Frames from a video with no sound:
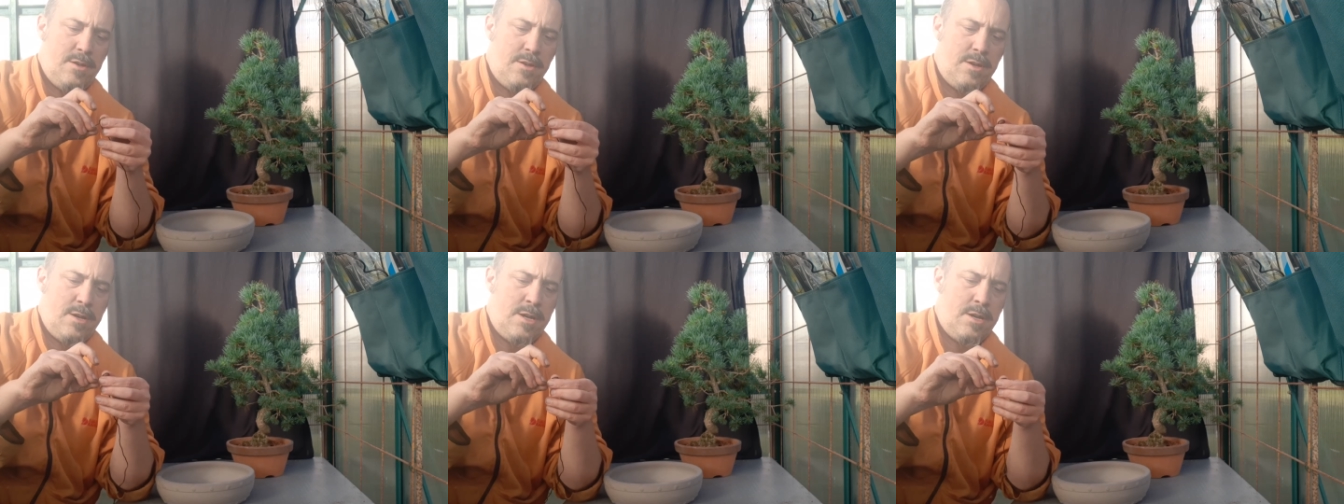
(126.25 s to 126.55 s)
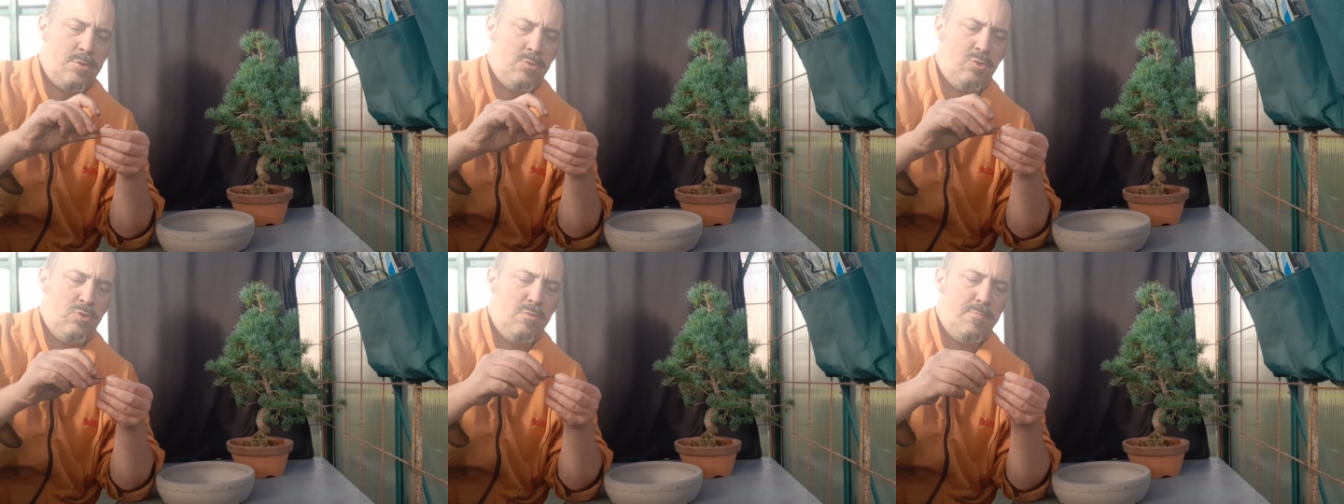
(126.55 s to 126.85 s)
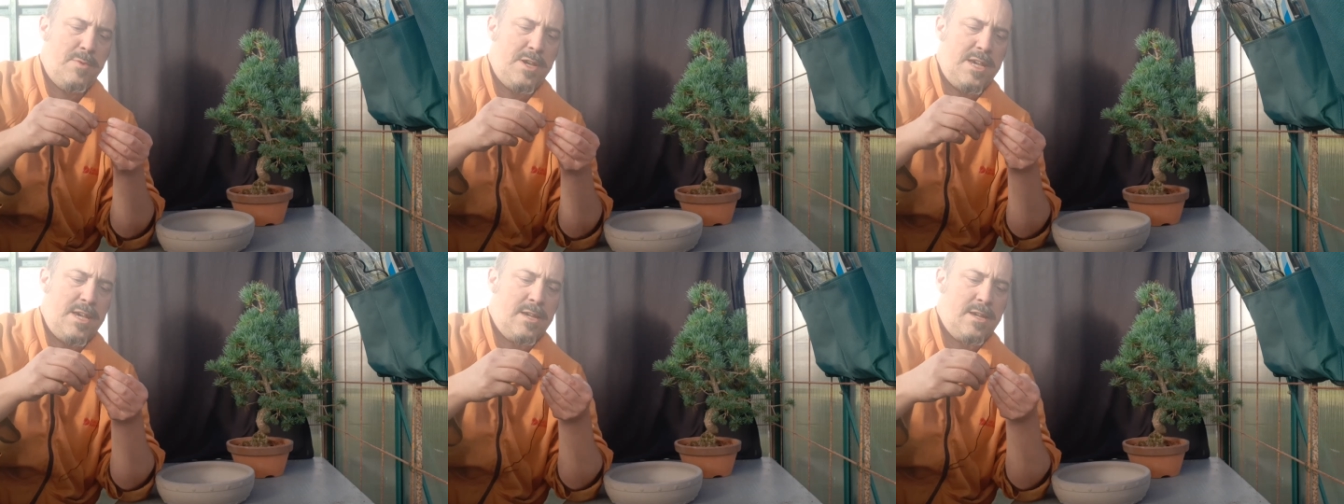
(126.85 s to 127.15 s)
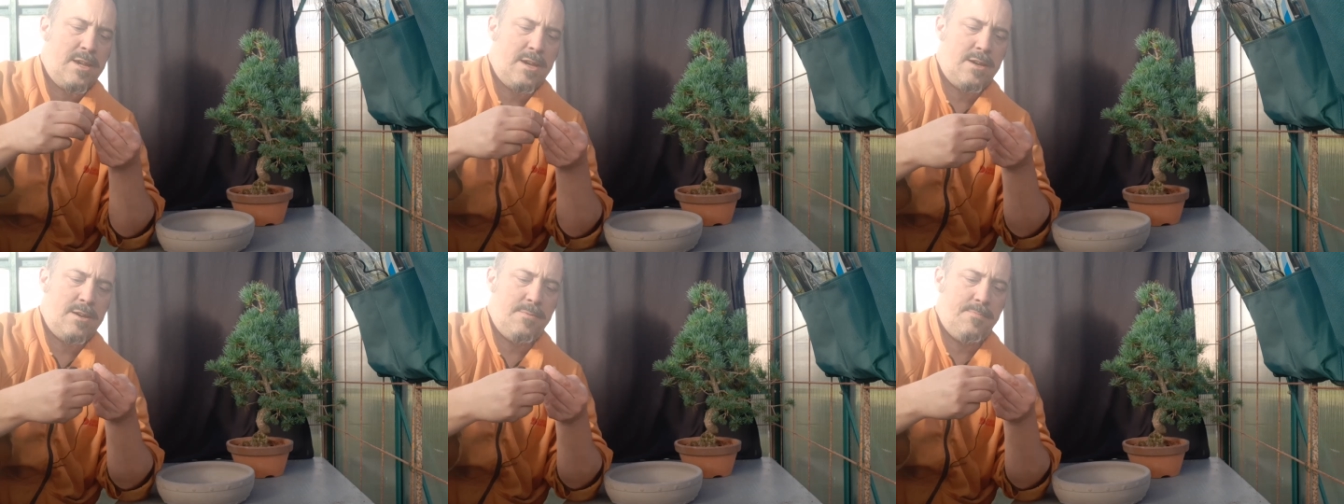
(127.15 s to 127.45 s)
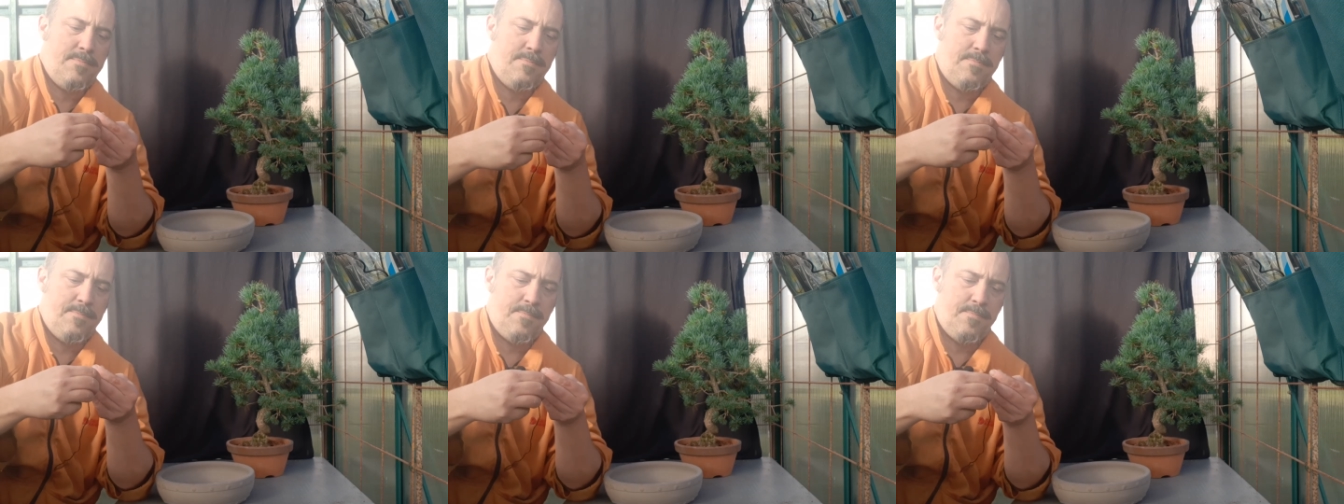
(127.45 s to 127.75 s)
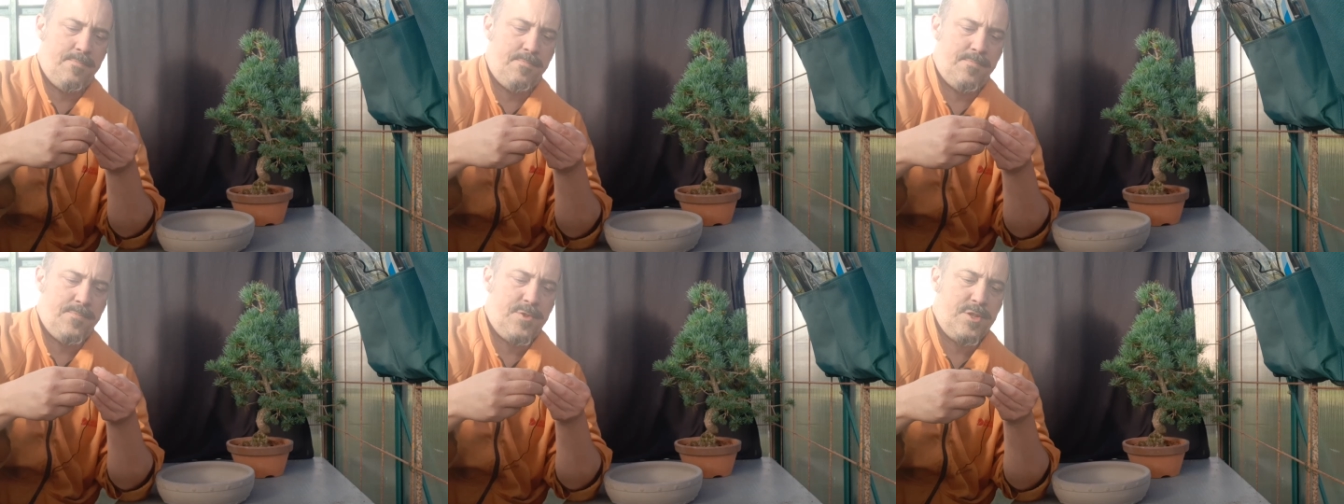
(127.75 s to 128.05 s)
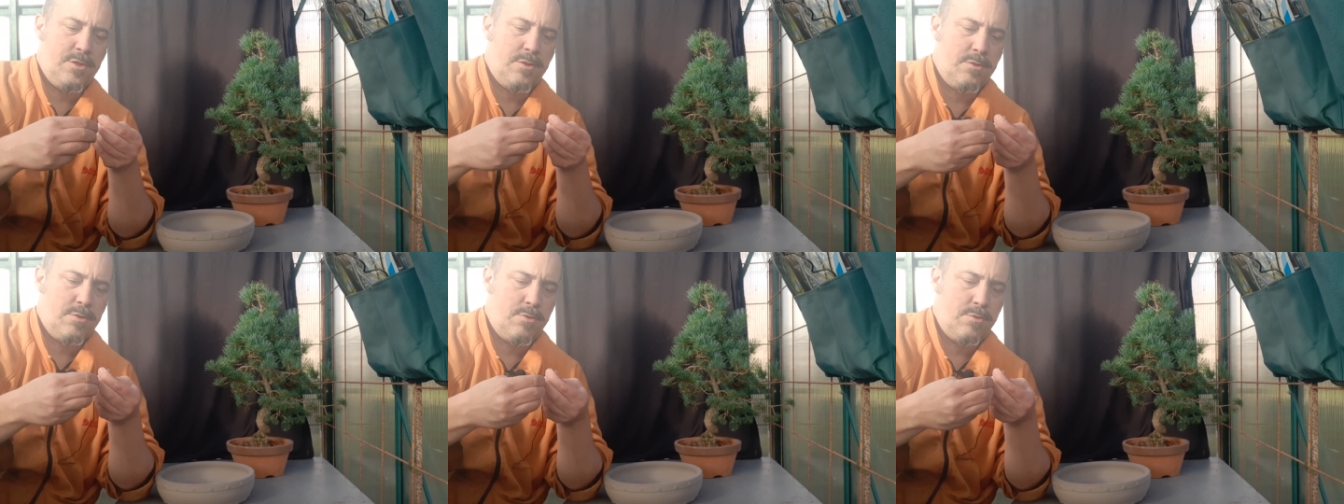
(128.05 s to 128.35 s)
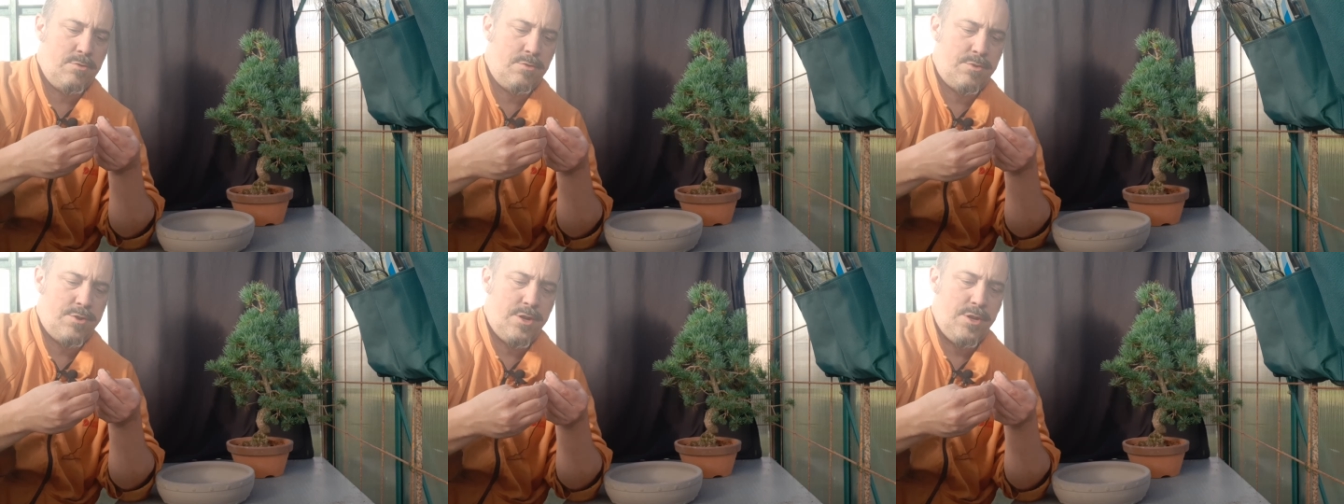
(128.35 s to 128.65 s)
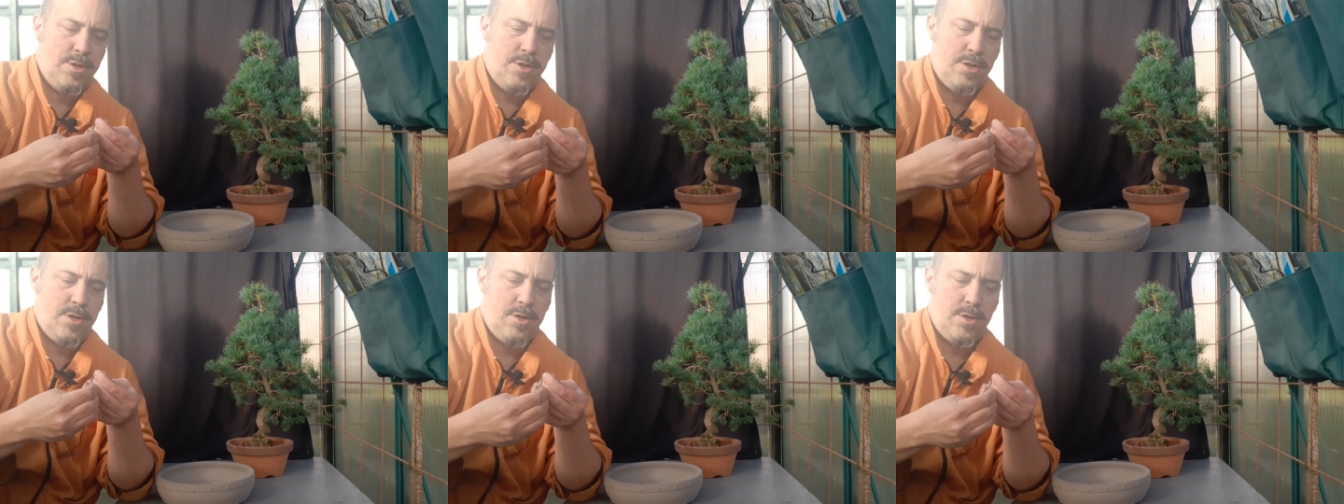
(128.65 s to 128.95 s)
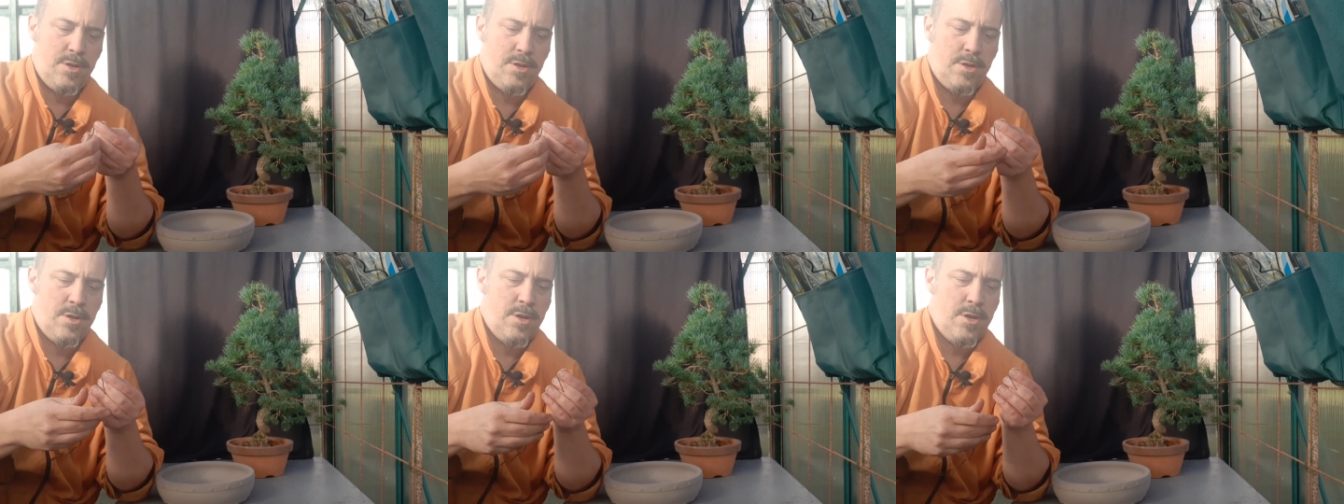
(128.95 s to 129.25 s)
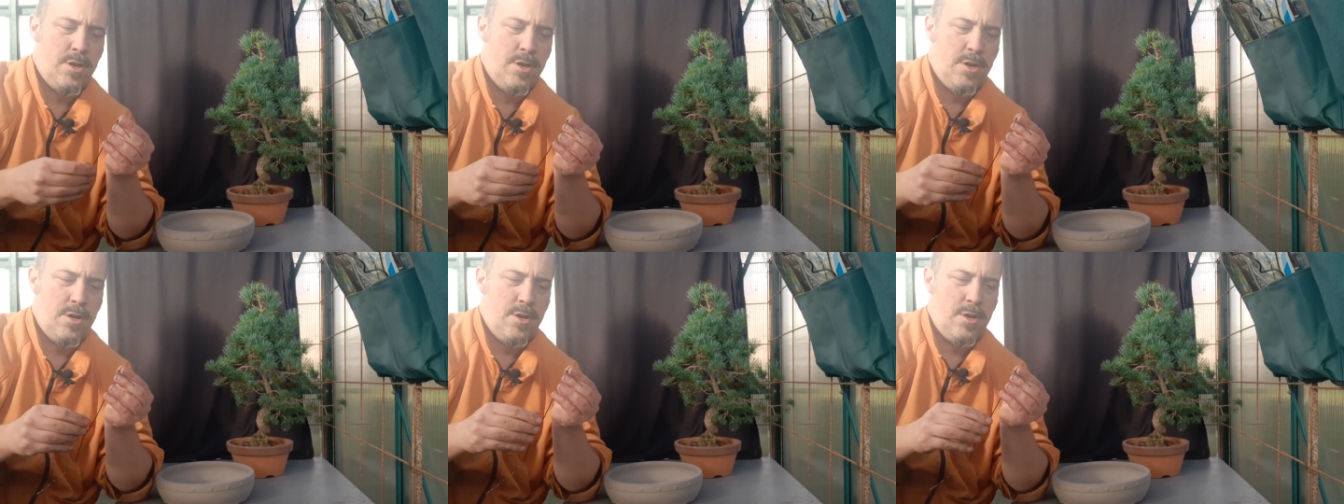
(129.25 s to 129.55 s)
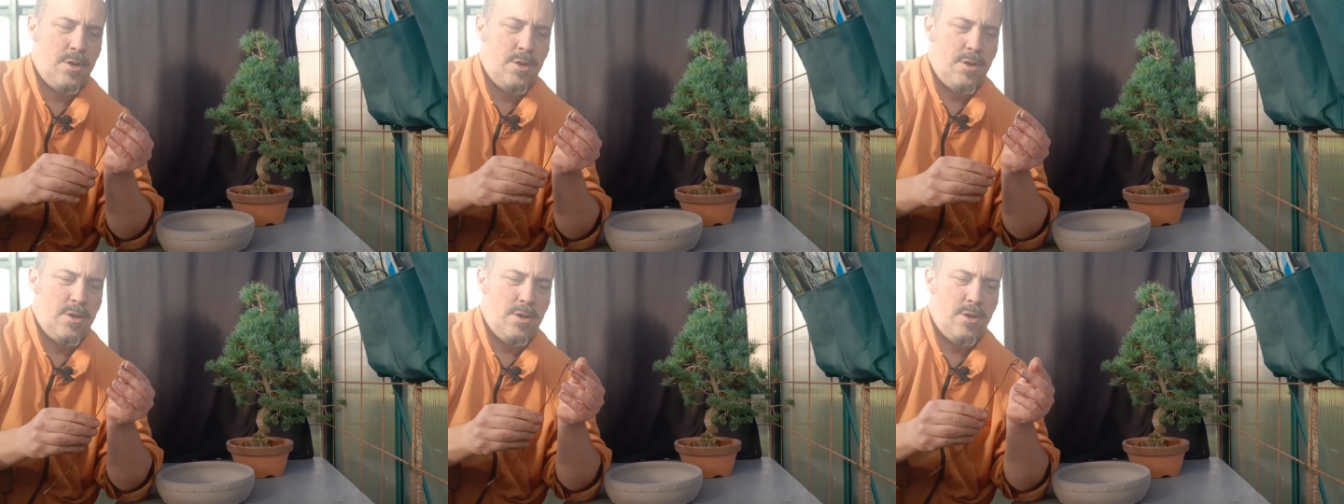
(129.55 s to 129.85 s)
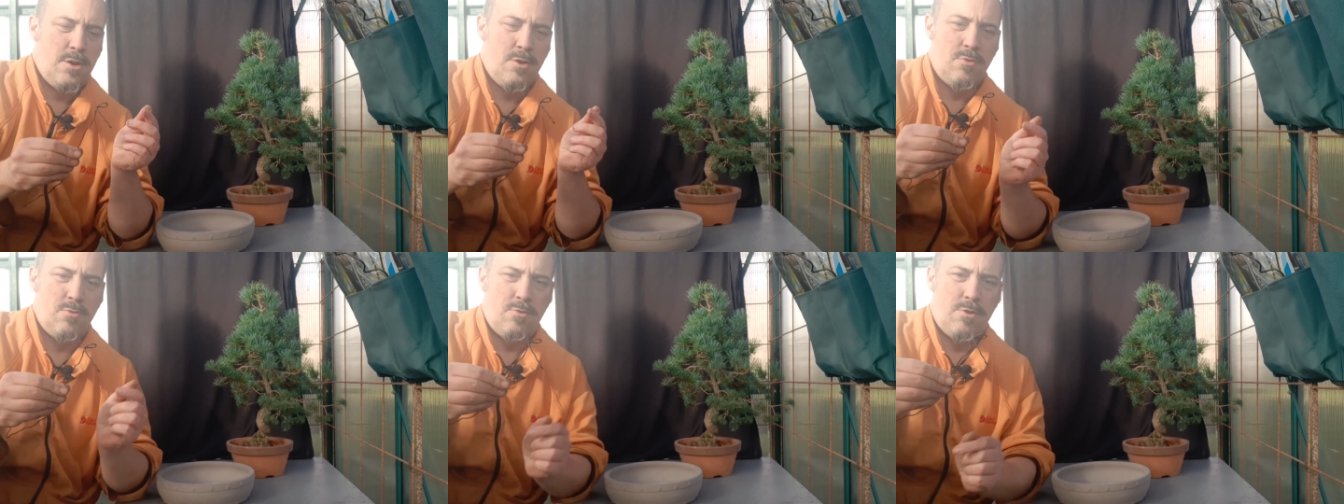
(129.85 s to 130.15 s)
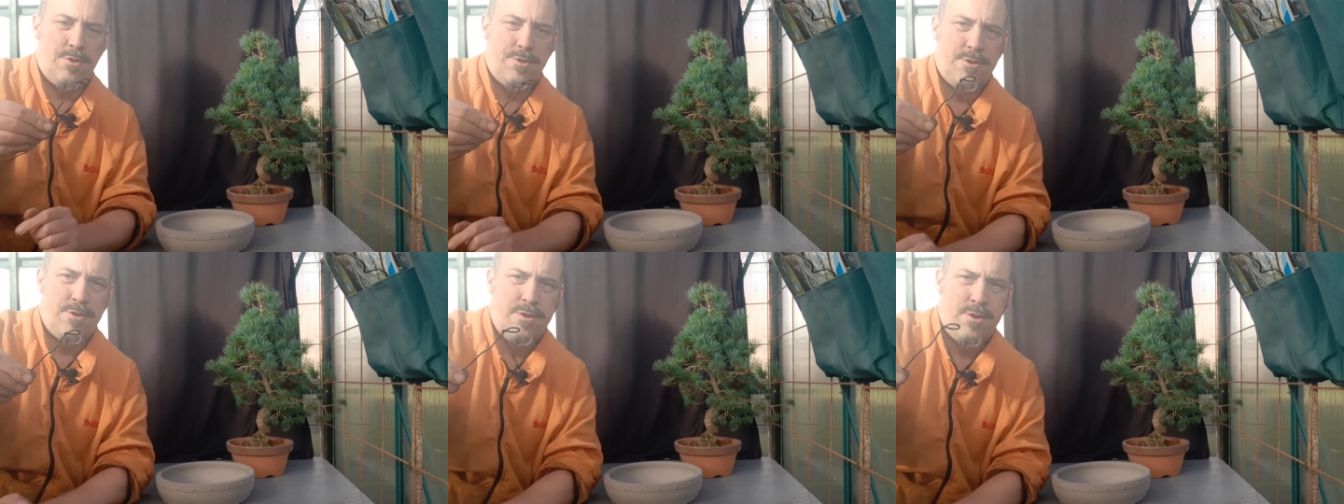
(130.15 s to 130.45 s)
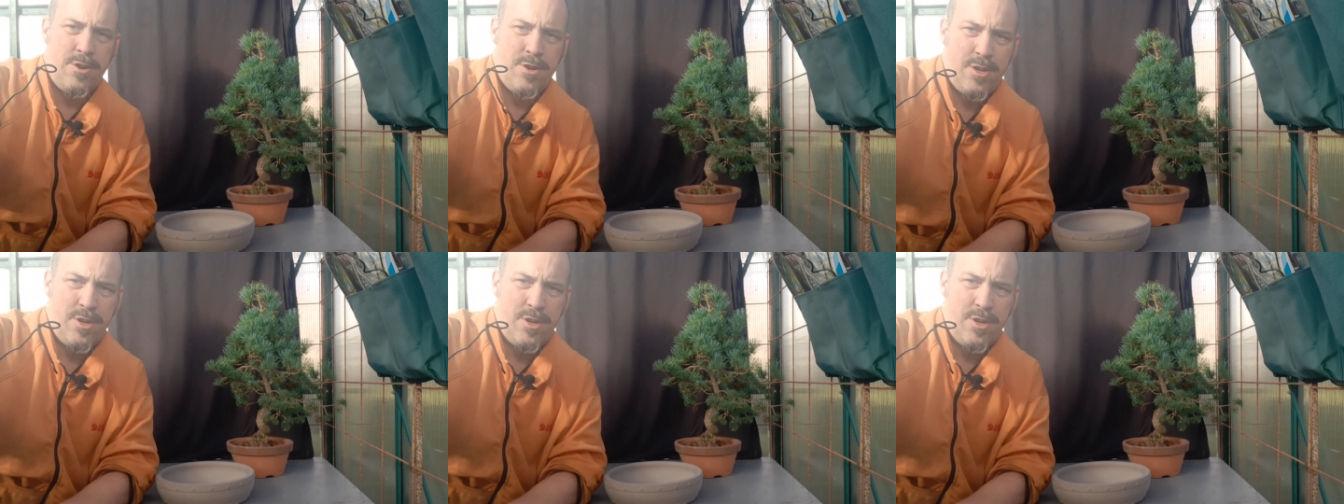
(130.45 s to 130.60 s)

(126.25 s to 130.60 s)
how to make a good holder.